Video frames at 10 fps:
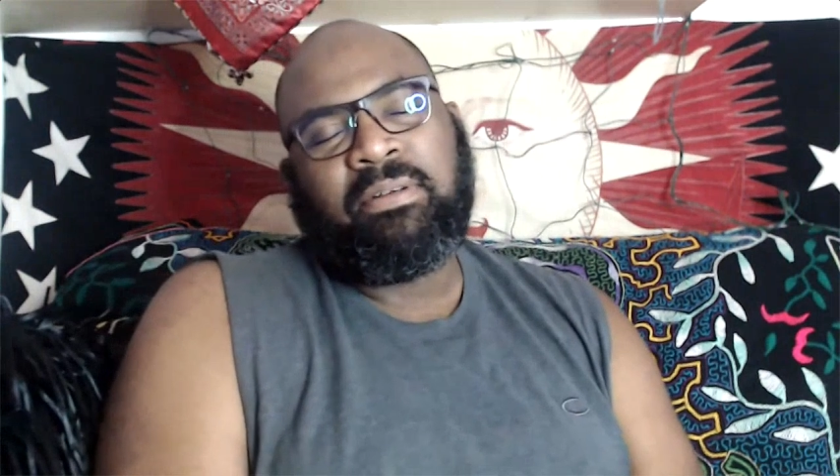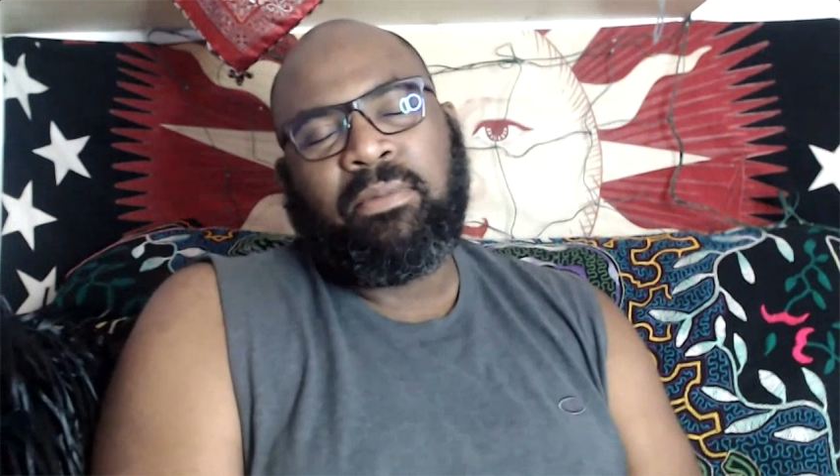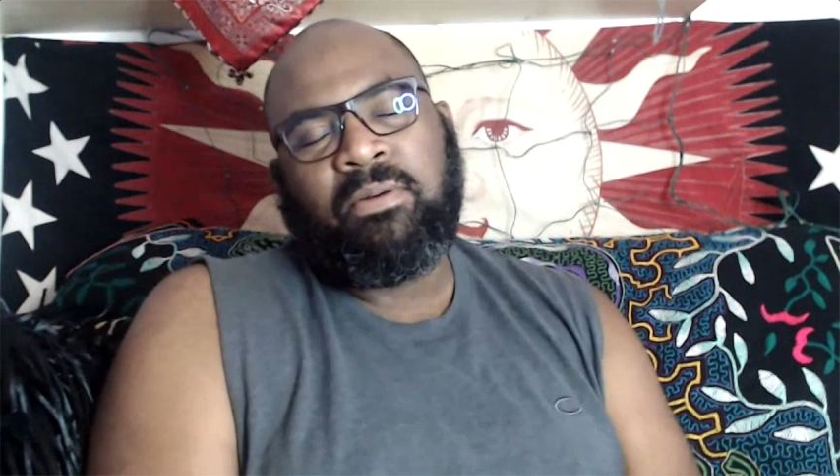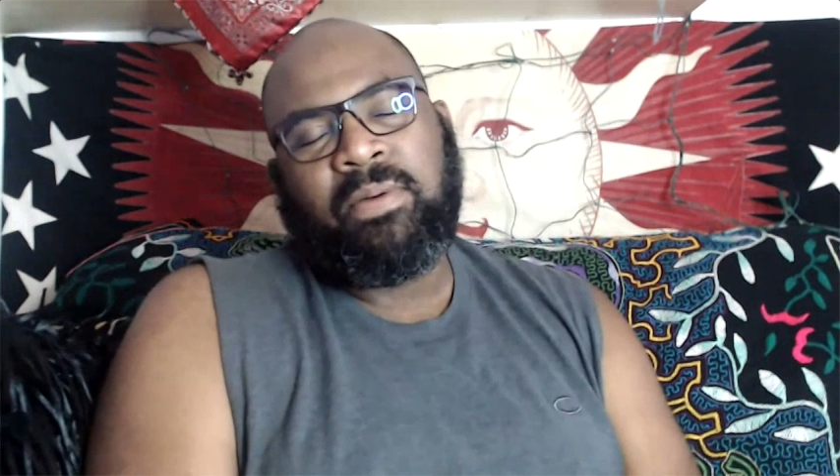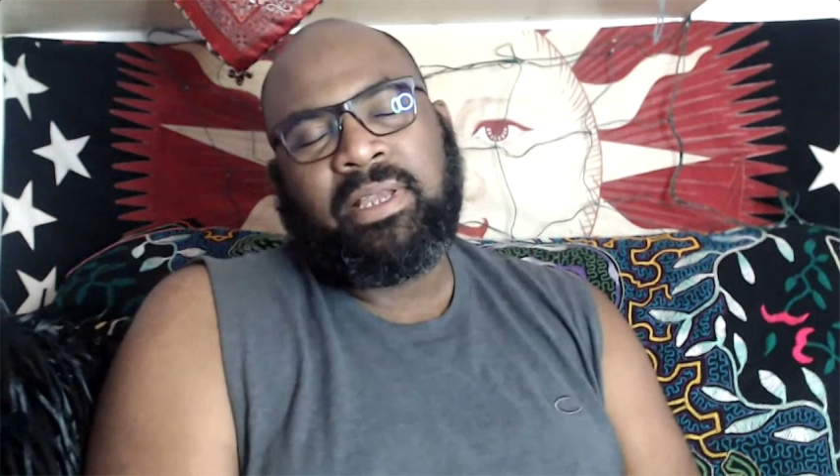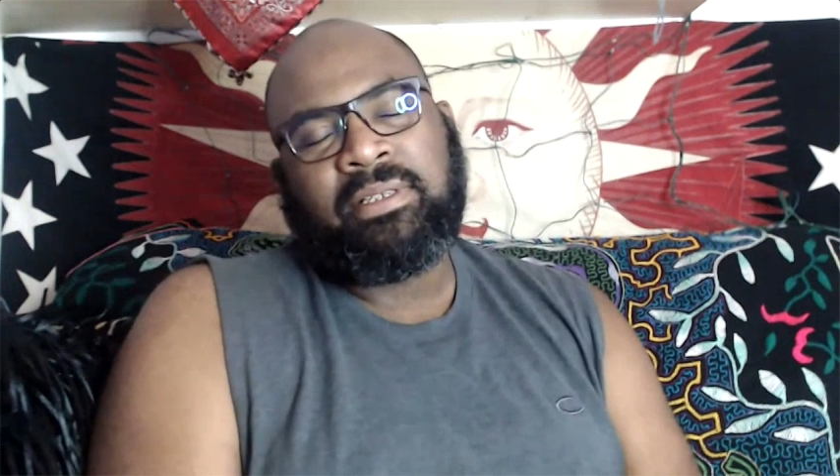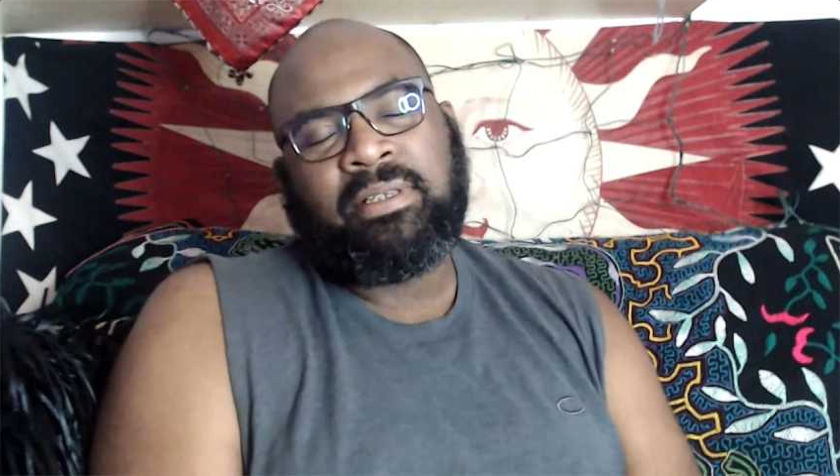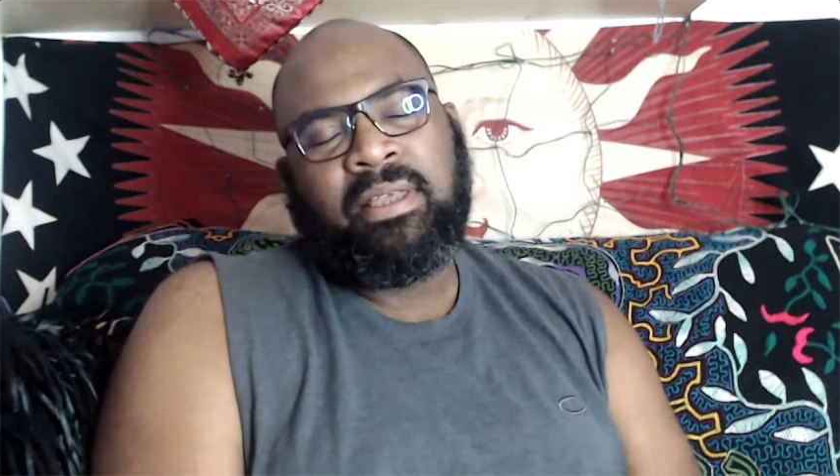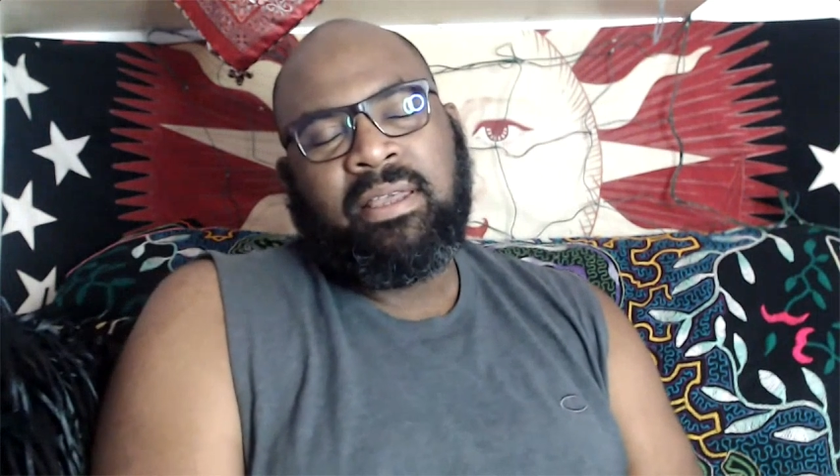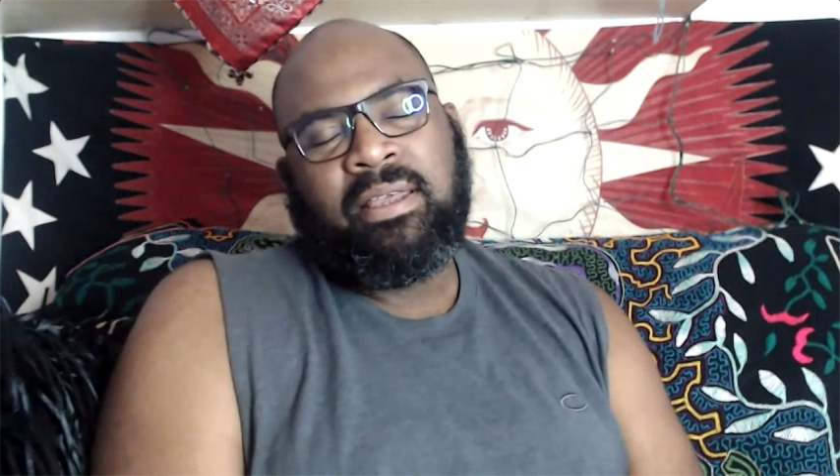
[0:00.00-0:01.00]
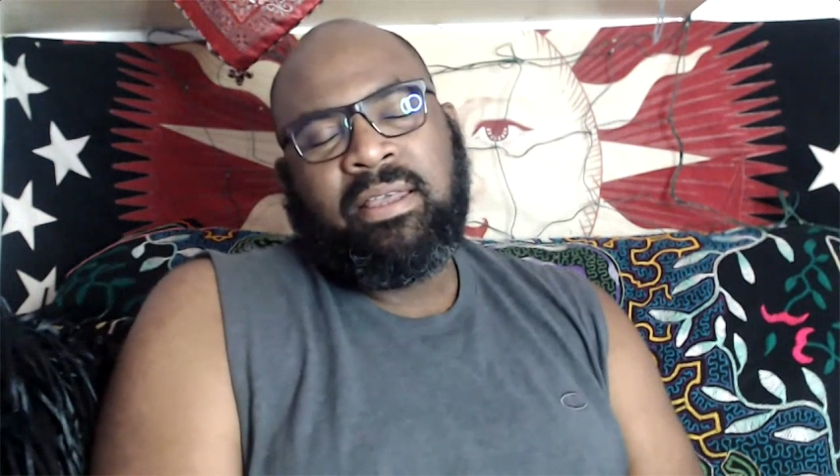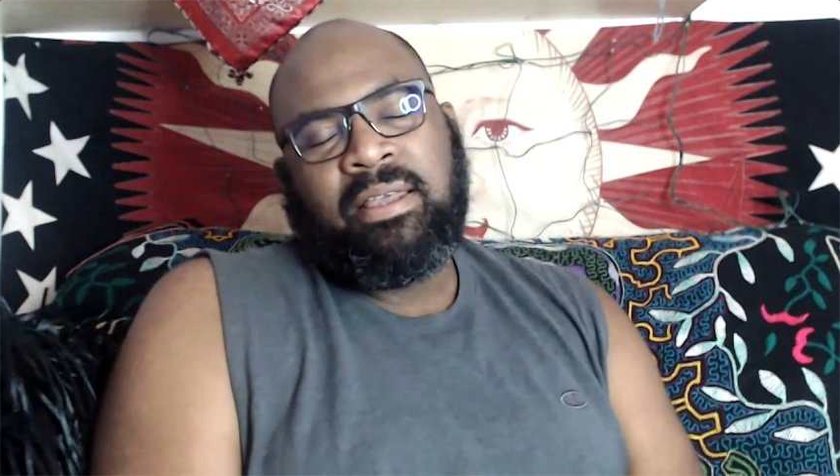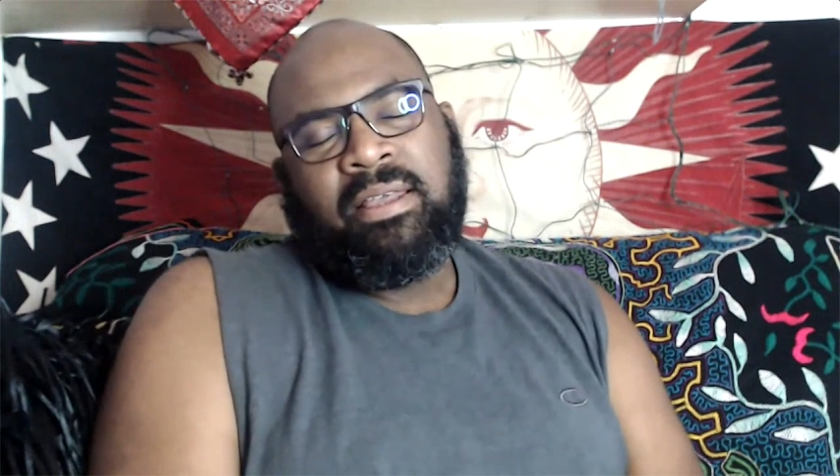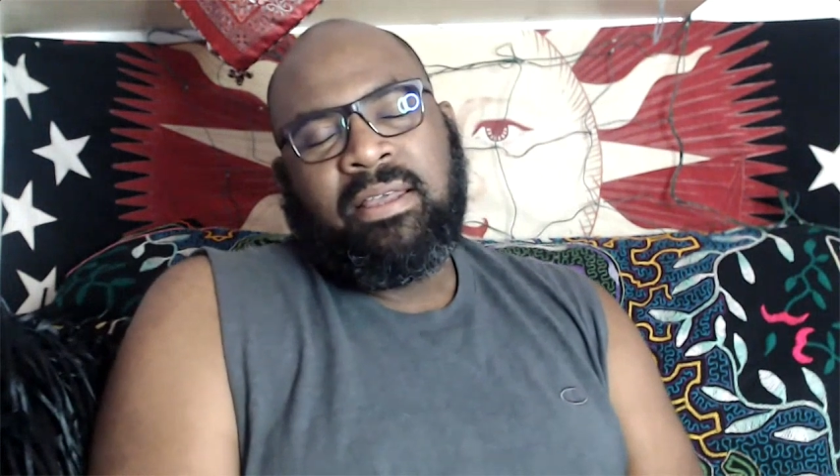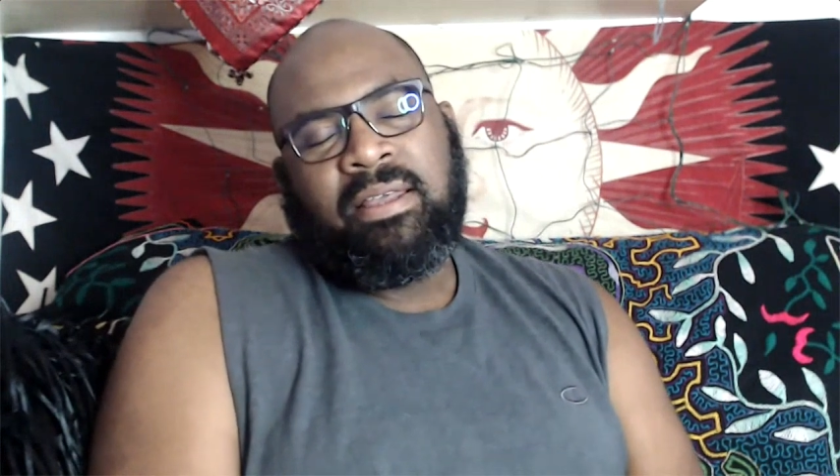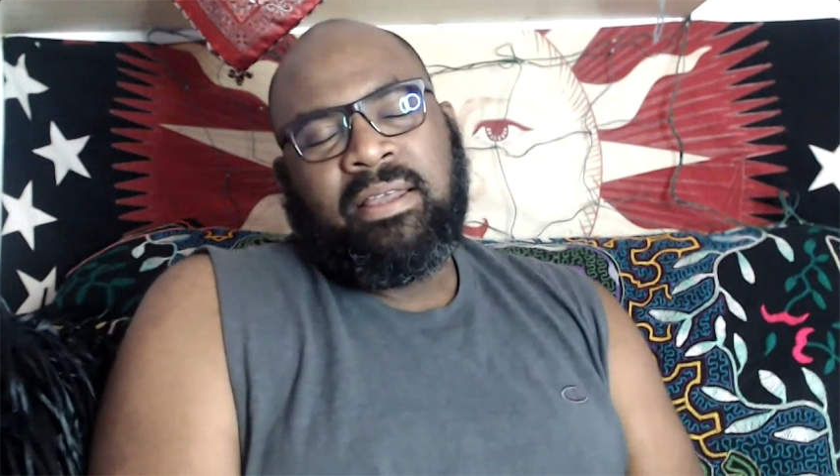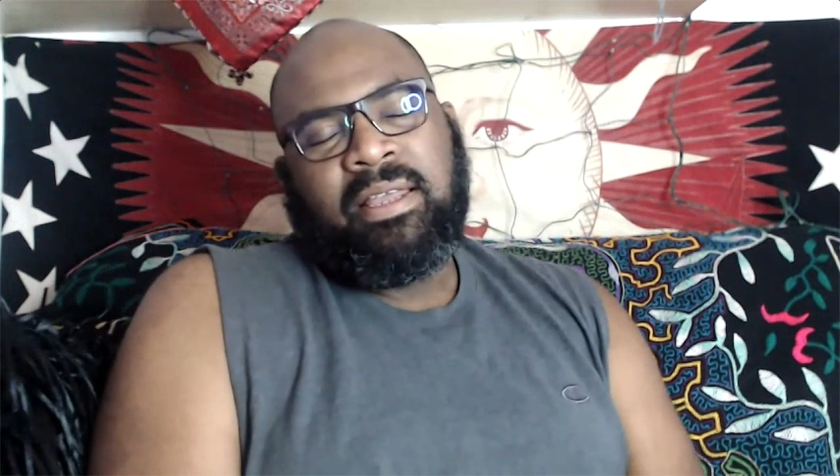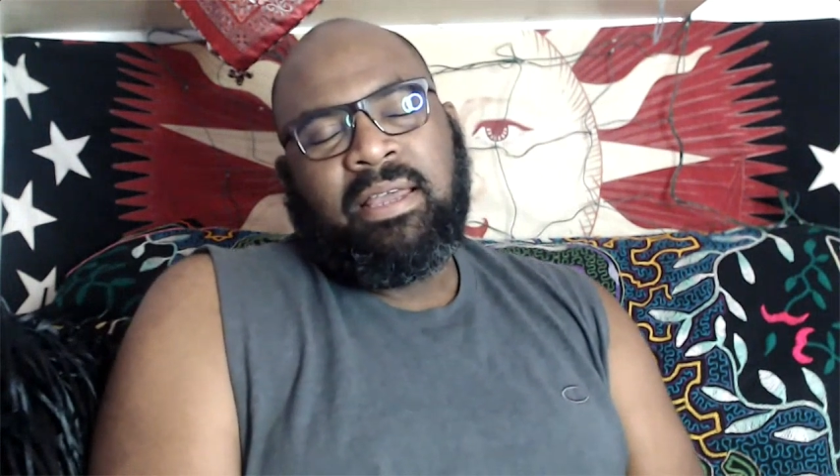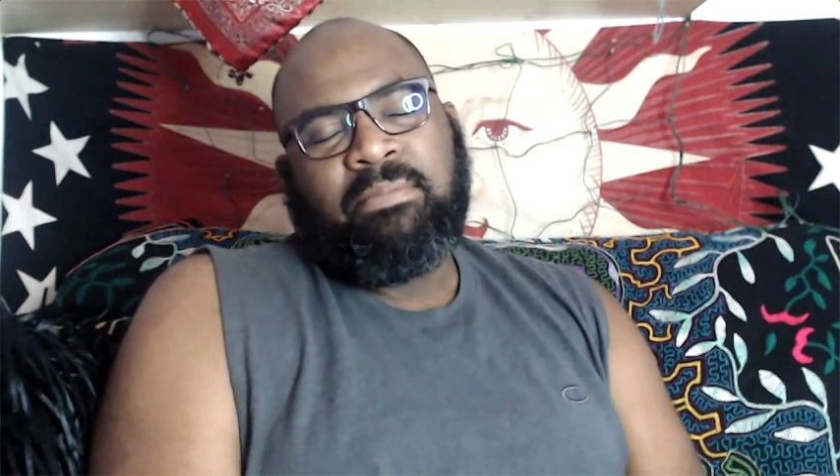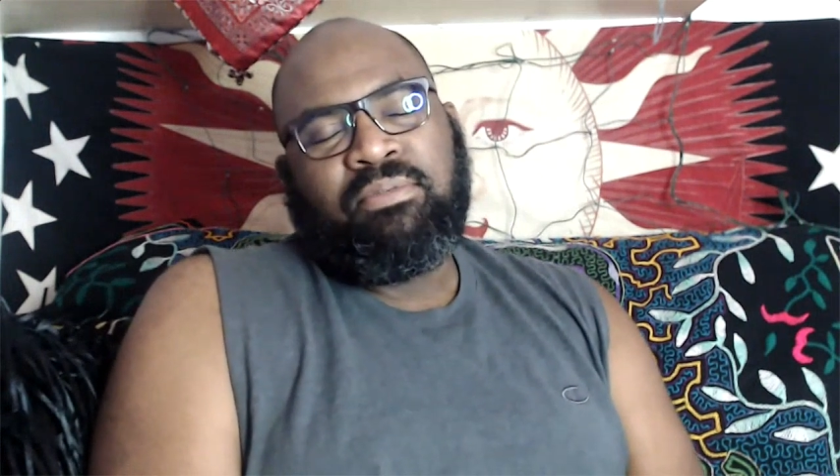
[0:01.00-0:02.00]
always
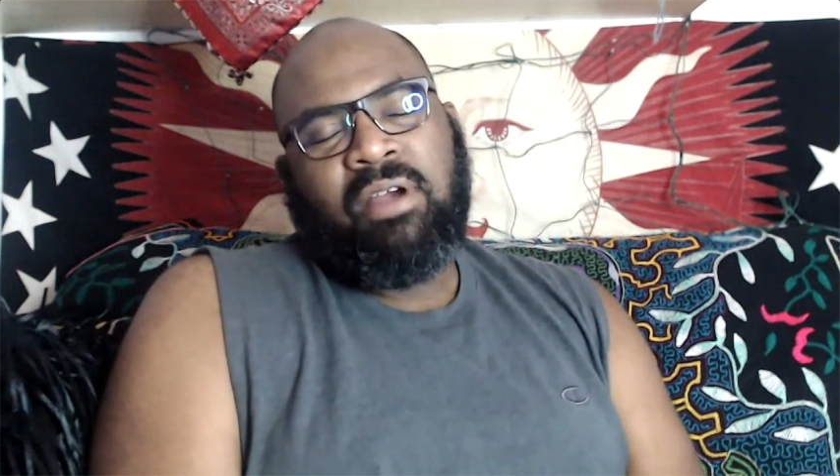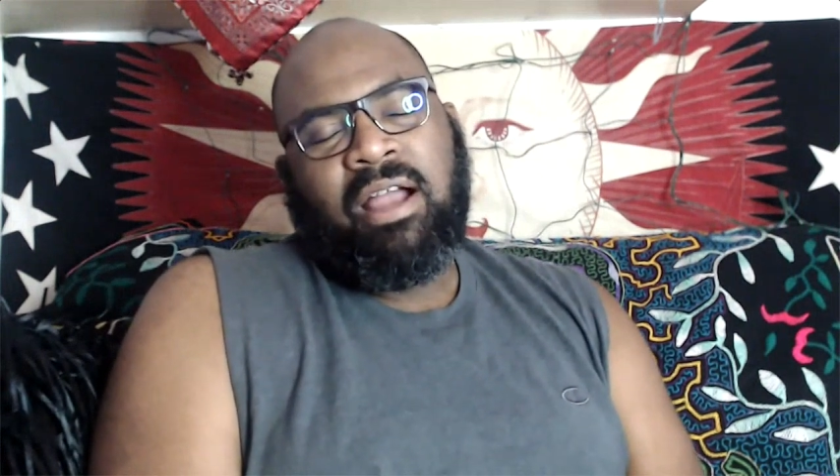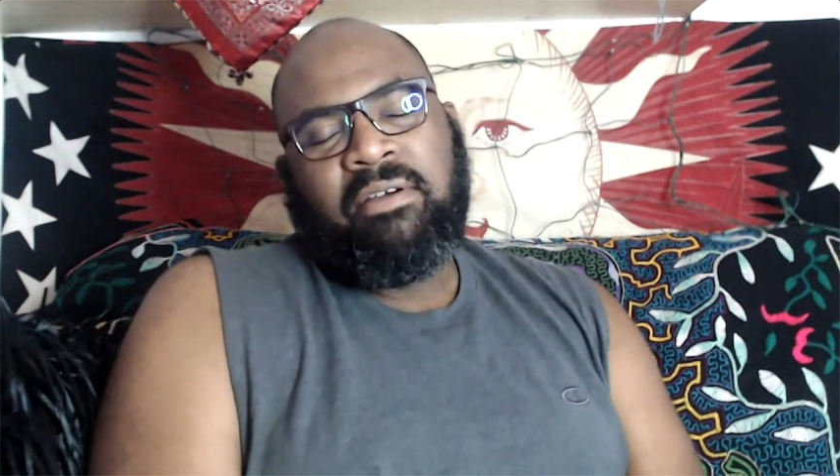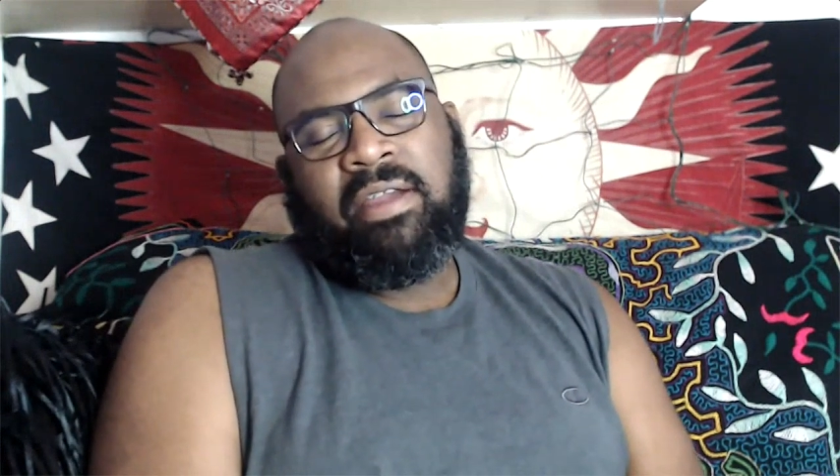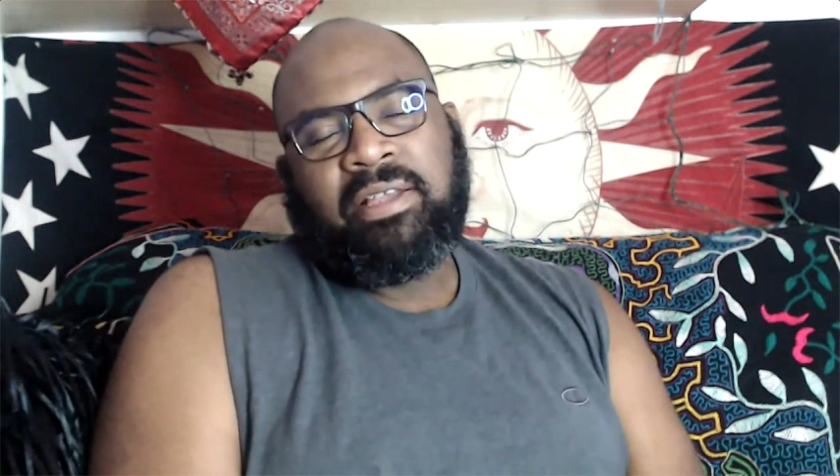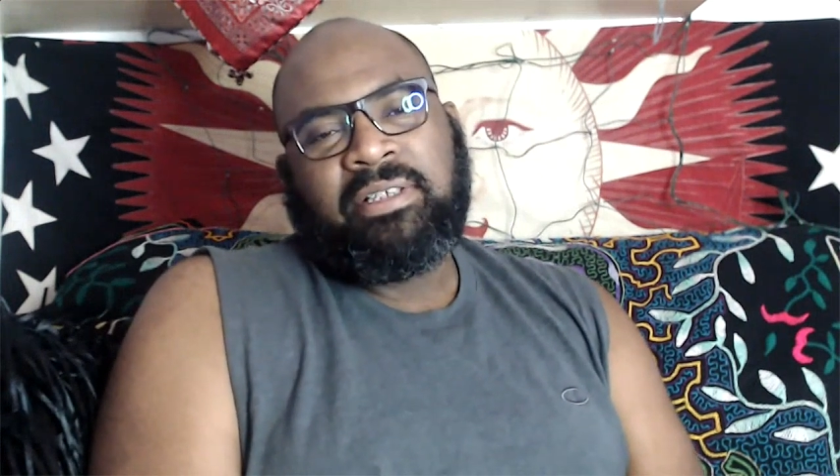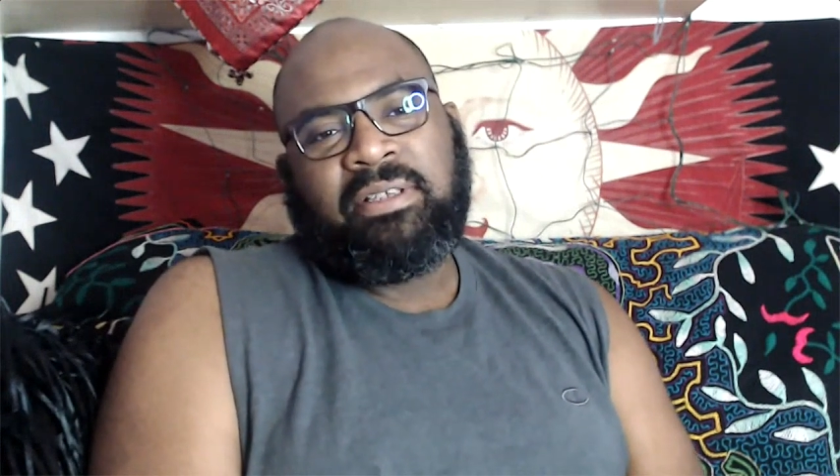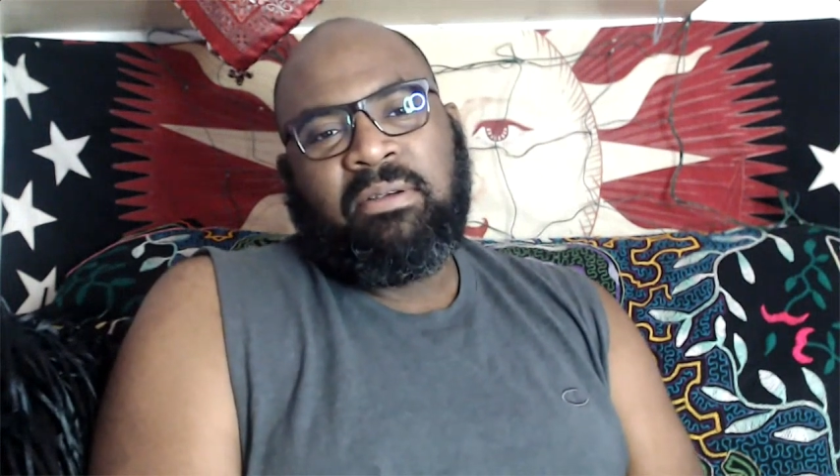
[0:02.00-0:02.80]
in progress,